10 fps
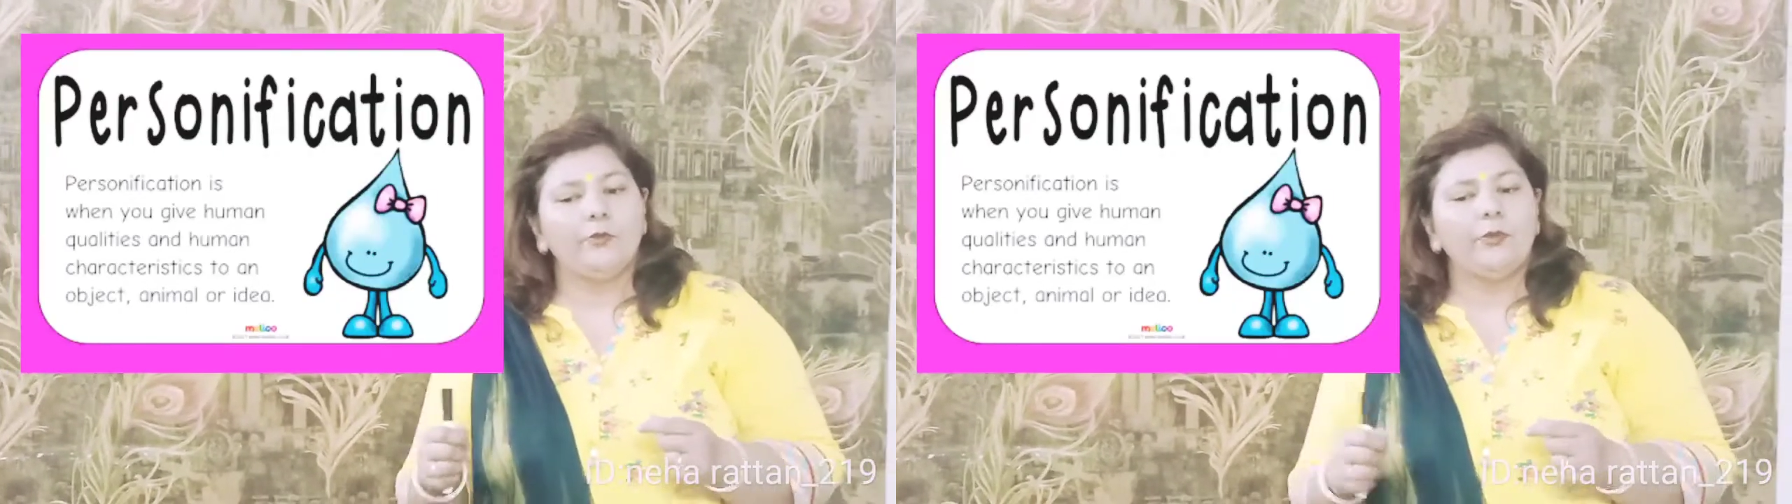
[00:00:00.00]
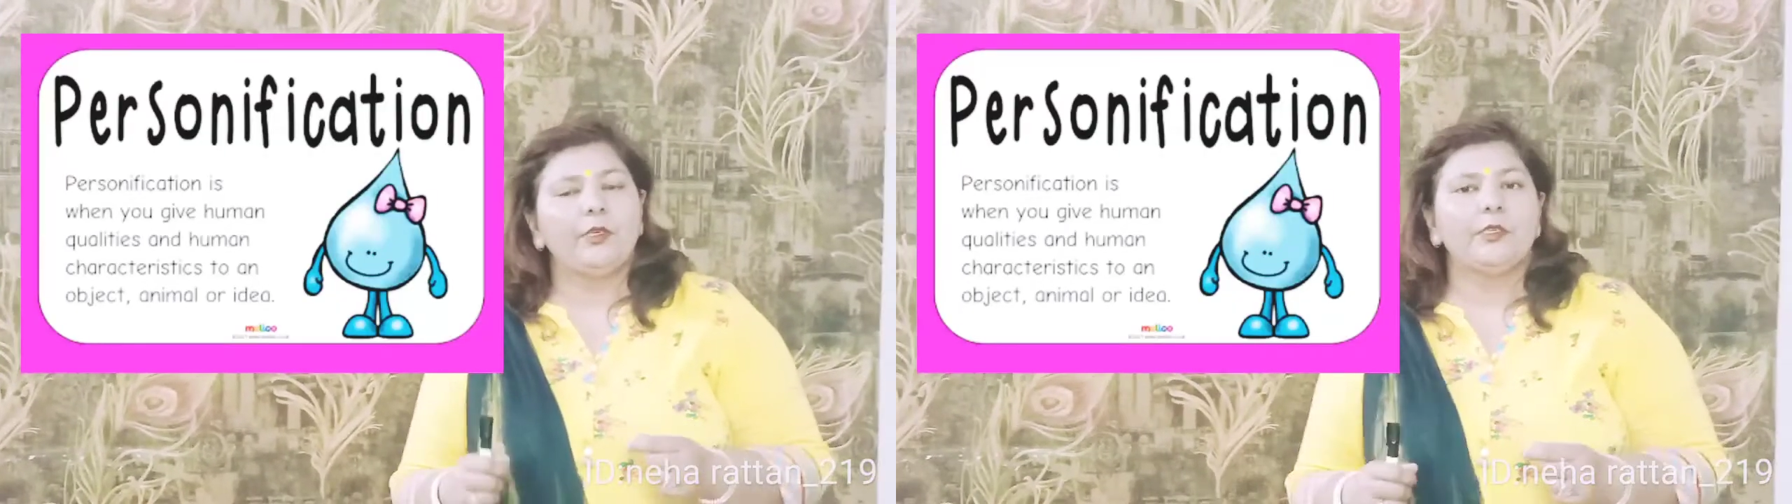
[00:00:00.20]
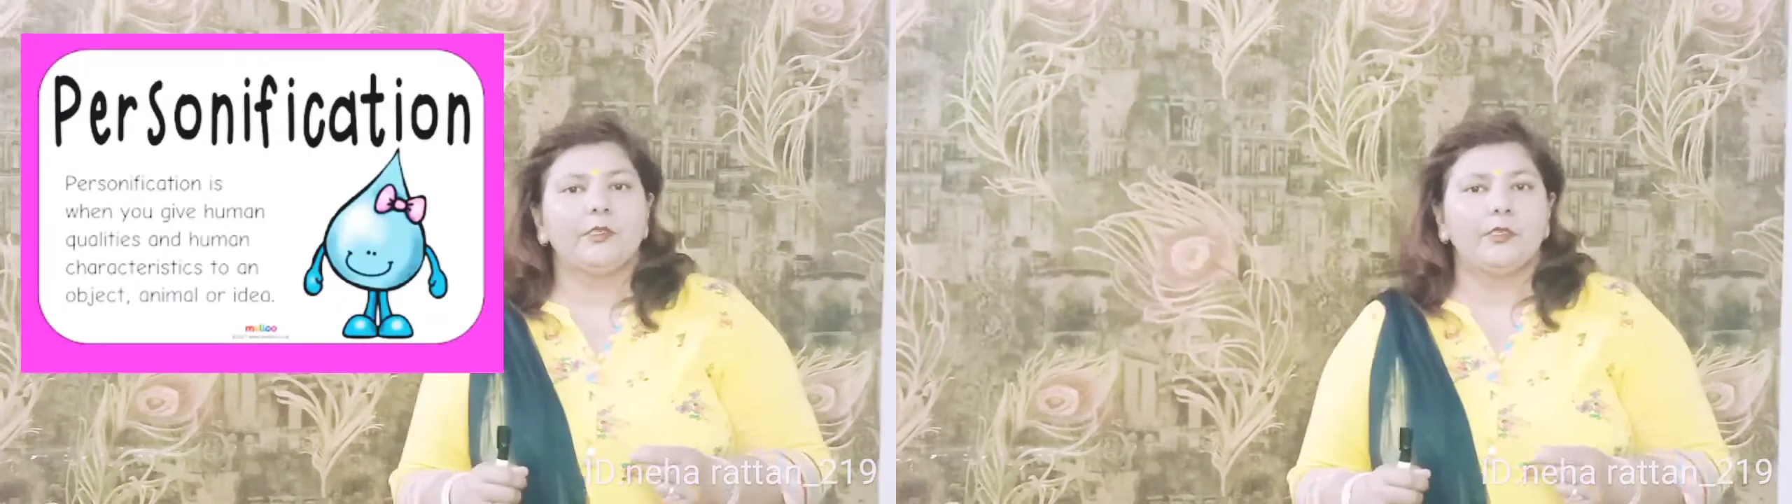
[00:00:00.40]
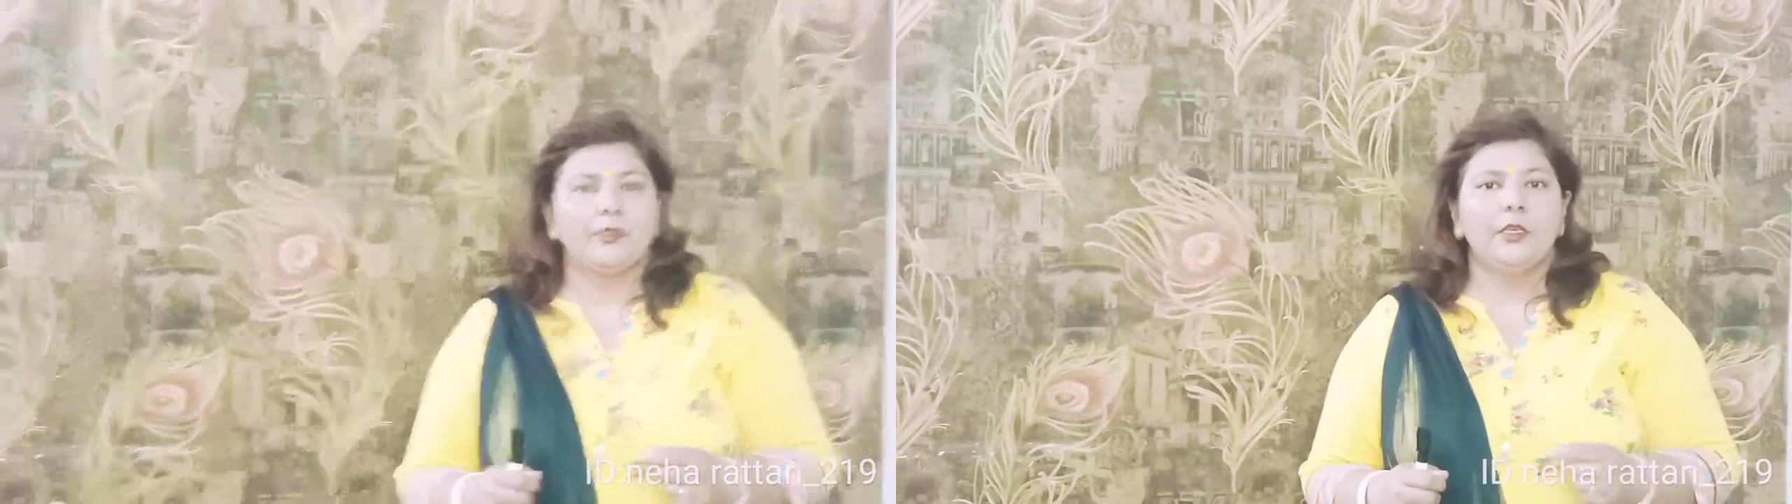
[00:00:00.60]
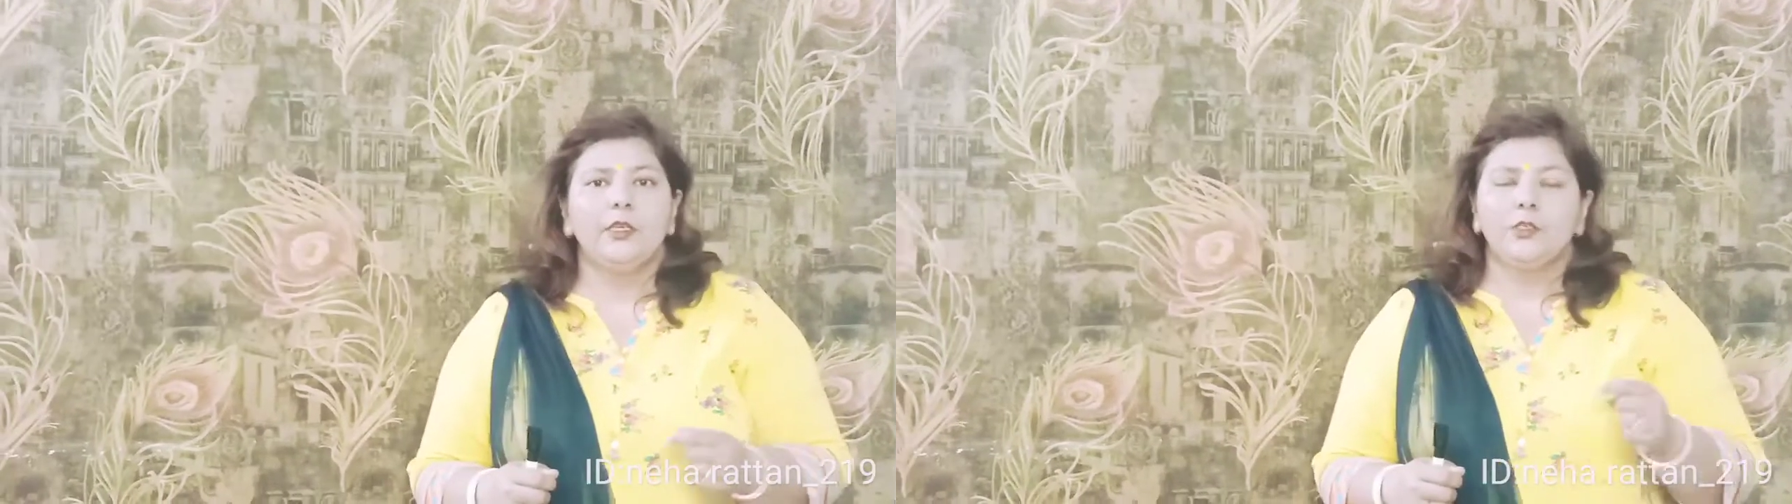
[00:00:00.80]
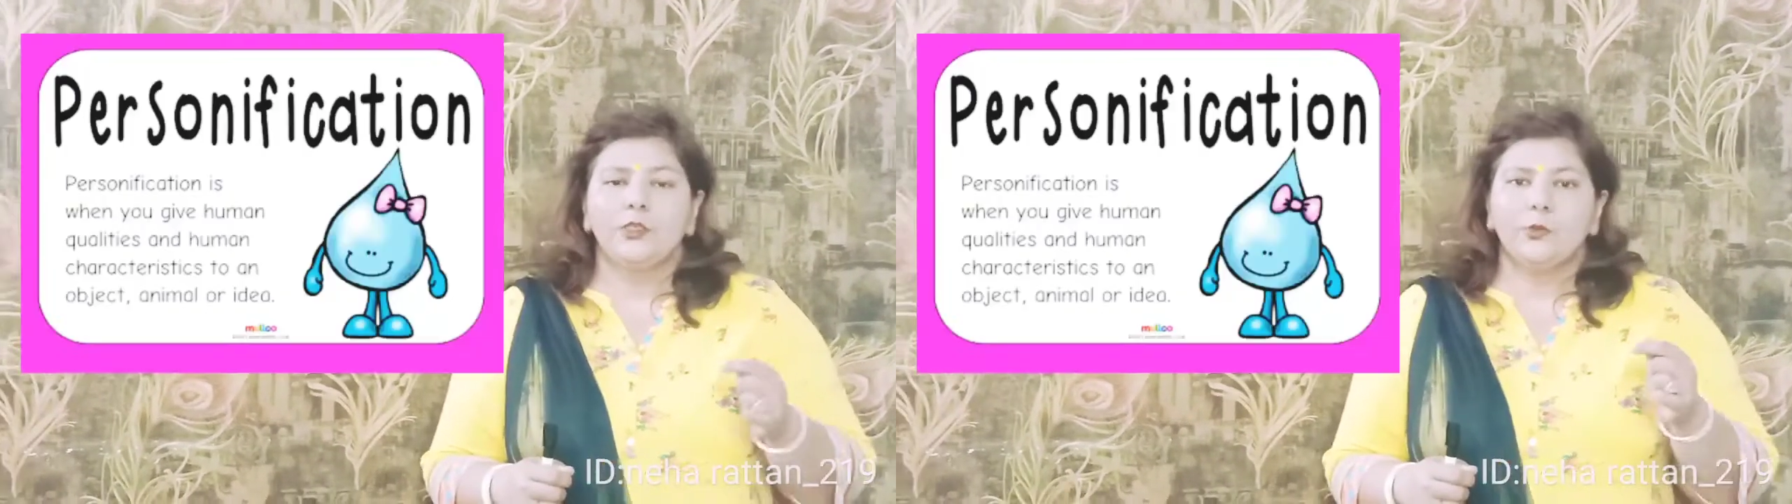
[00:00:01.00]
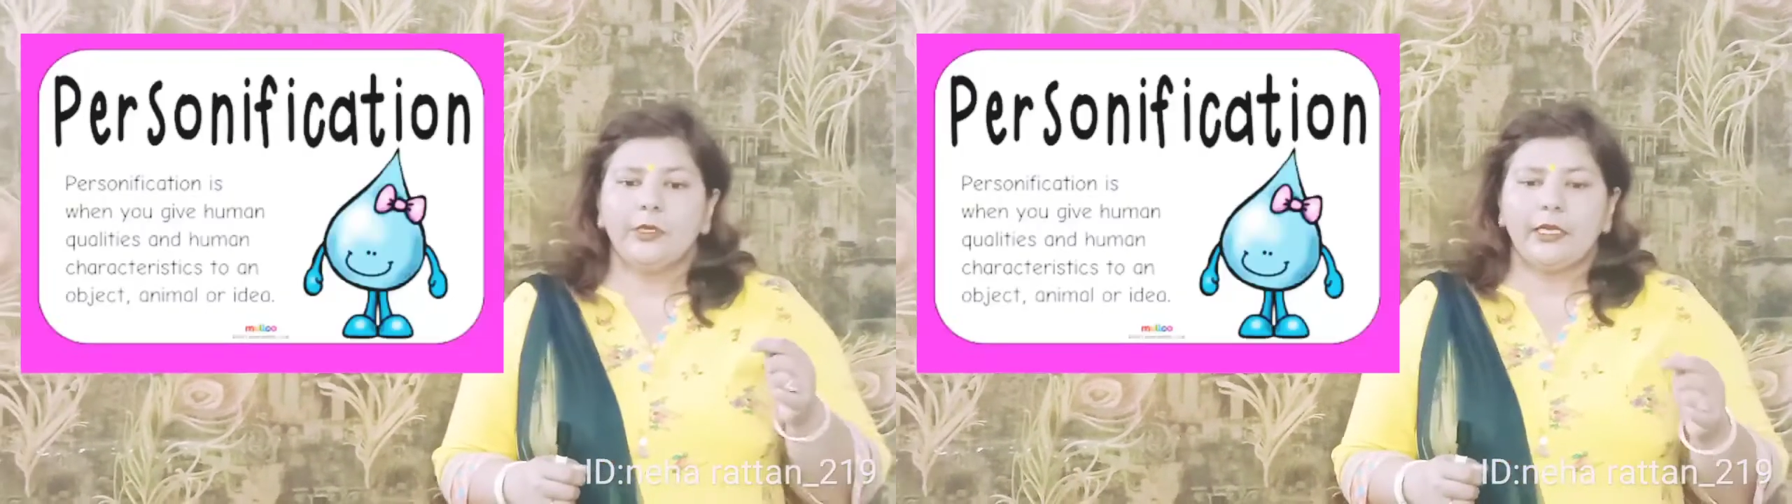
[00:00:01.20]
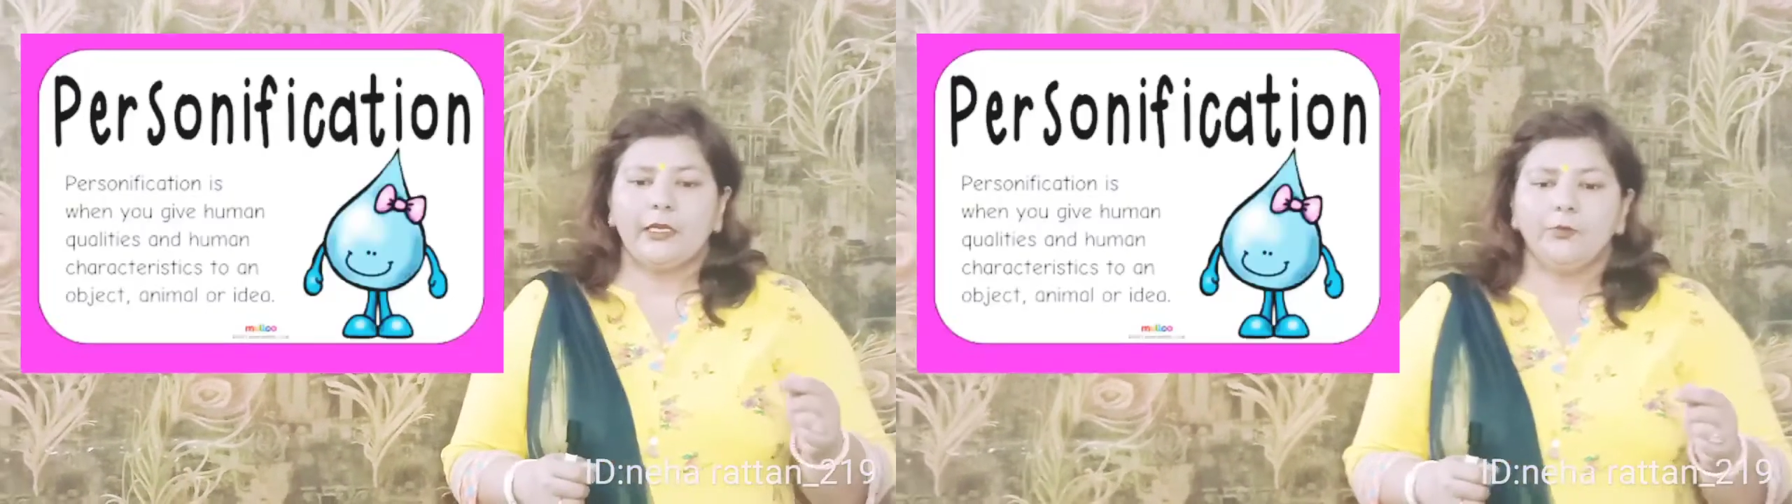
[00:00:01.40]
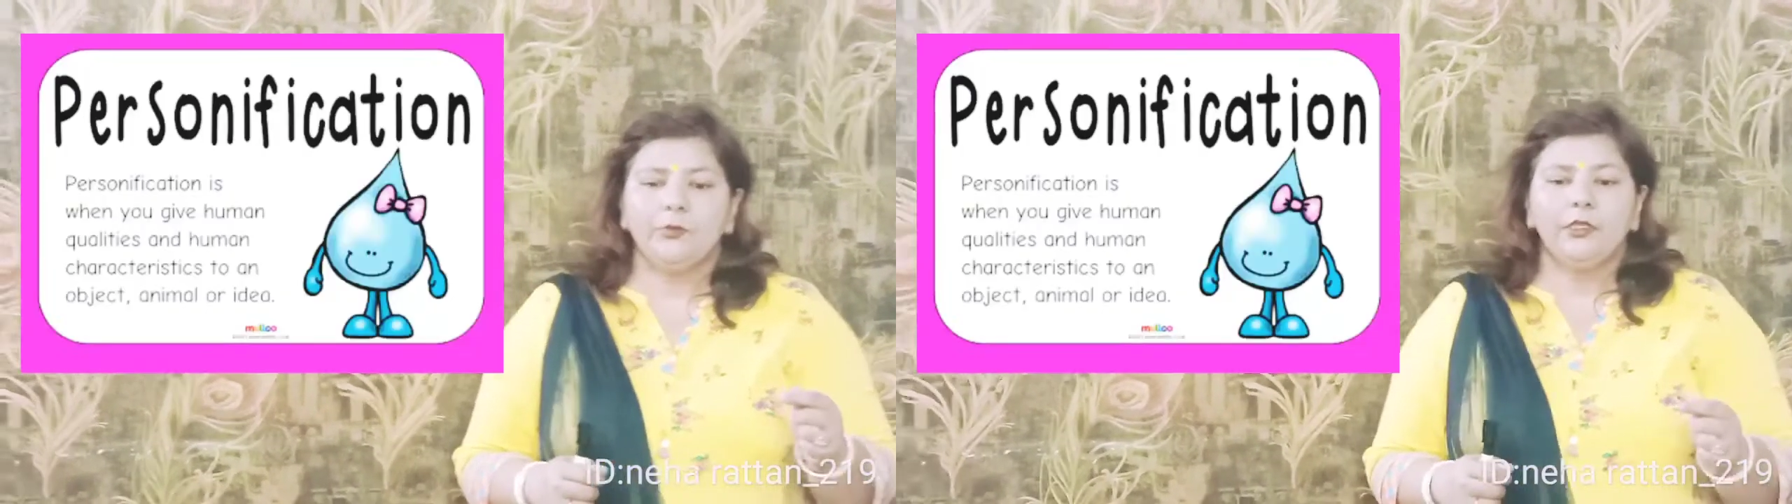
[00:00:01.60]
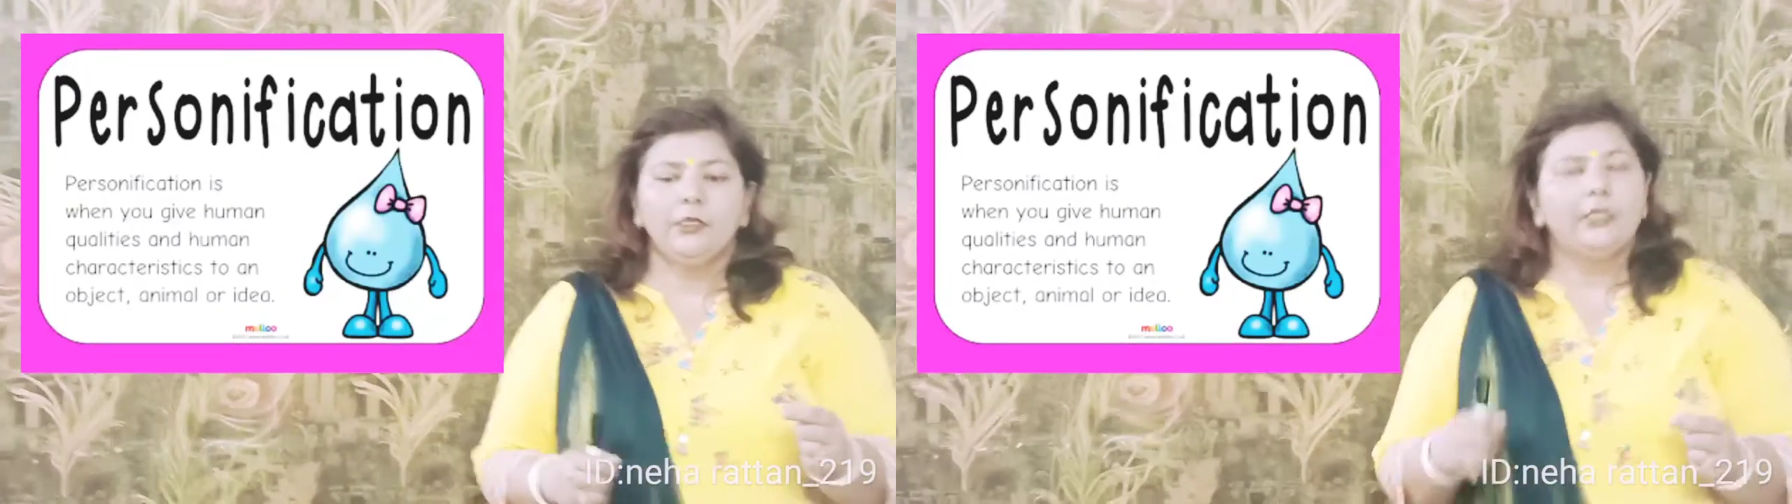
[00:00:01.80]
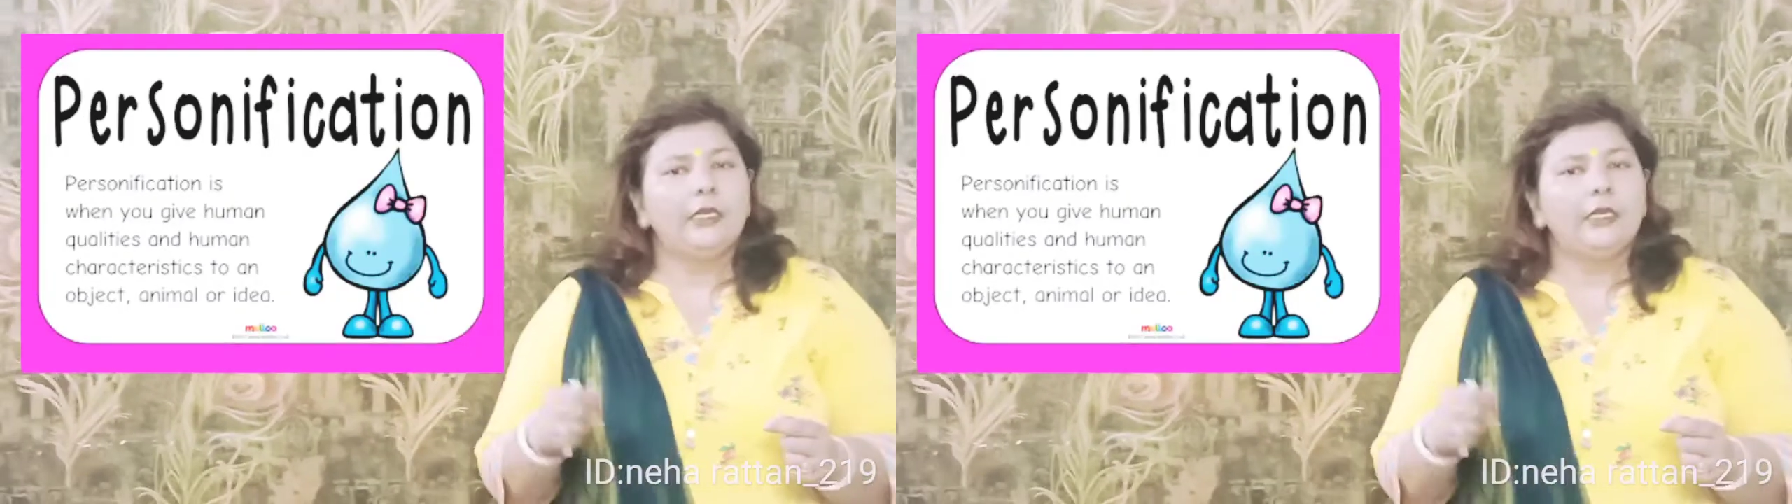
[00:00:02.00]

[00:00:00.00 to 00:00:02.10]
a person to an animal,